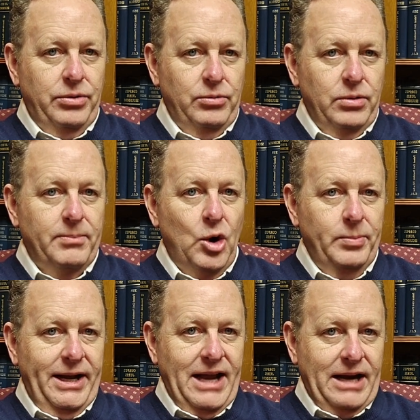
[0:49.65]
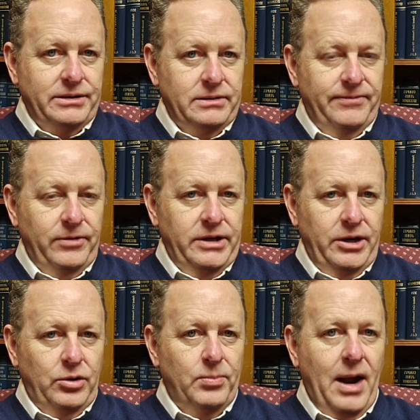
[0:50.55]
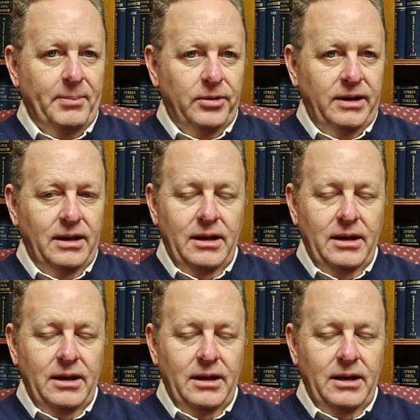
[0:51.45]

through the probate action for any other property,